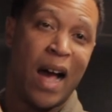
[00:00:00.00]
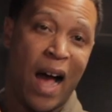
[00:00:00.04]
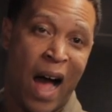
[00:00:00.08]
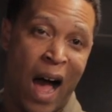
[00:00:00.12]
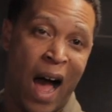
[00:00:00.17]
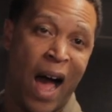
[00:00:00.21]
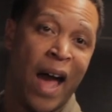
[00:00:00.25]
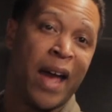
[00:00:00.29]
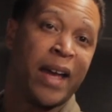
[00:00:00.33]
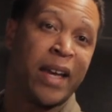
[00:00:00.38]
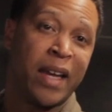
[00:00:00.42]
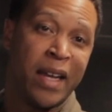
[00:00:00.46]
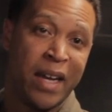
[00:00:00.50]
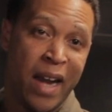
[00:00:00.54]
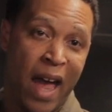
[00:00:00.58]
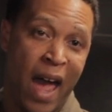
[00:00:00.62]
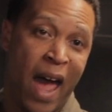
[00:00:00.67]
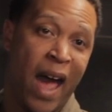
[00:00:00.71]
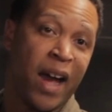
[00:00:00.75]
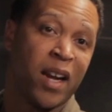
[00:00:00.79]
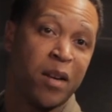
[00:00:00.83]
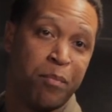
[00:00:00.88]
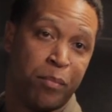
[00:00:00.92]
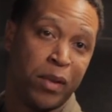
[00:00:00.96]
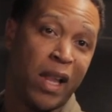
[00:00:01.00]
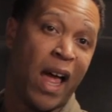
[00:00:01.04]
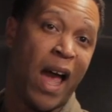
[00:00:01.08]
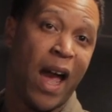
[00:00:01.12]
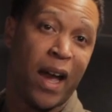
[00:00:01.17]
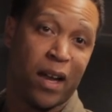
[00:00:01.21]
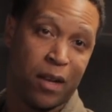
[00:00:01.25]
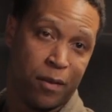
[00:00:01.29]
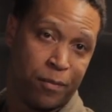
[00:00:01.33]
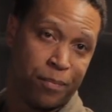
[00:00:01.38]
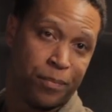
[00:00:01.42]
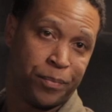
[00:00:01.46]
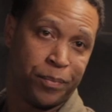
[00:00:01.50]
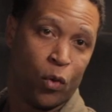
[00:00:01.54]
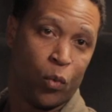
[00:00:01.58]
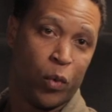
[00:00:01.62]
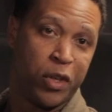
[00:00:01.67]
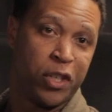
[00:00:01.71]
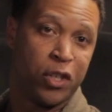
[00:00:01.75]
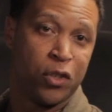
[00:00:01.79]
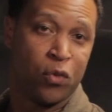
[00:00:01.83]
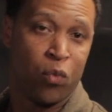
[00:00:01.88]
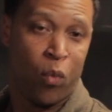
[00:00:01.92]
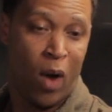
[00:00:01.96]
I can act black.
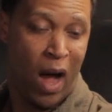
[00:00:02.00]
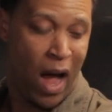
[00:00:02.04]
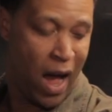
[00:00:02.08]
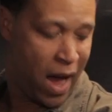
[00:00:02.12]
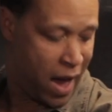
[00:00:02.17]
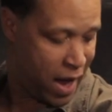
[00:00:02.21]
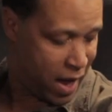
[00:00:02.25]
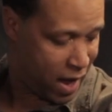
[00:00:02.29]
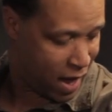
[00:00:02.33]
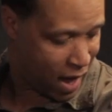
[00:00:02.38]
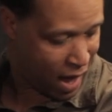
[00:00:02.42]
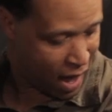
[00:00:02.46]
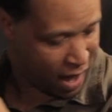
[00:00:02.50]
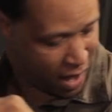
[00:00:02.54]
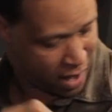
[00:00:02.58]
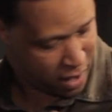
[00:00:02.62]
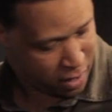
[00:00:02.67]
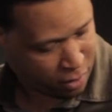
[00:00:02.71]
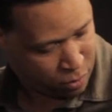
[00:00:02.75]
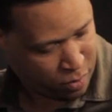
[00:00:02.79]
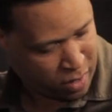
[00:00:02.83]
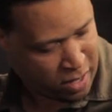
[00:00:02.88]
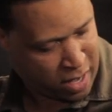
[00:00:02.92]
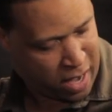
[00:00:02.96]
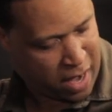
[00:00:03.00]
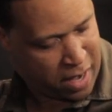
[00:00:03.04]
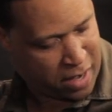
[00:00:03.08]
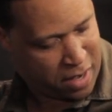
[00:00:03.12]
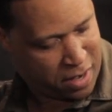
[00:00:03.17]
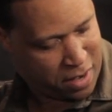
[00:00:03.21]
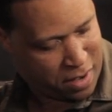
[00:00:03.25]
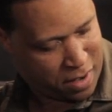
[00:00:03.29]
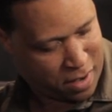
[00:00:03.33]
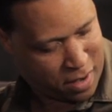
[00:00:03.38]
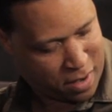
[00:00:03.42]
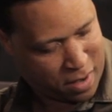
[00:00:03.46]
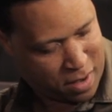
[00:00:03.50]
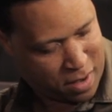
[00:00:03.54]
Which is why I created